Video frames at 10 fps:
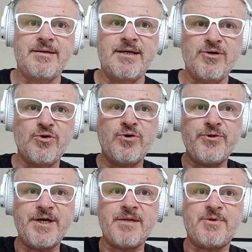And all
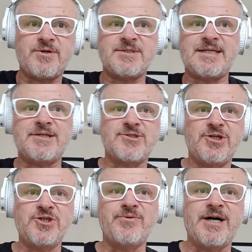the other boxes
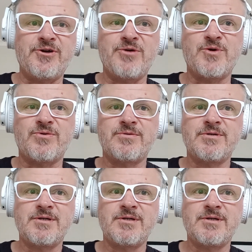outside you aren't normal.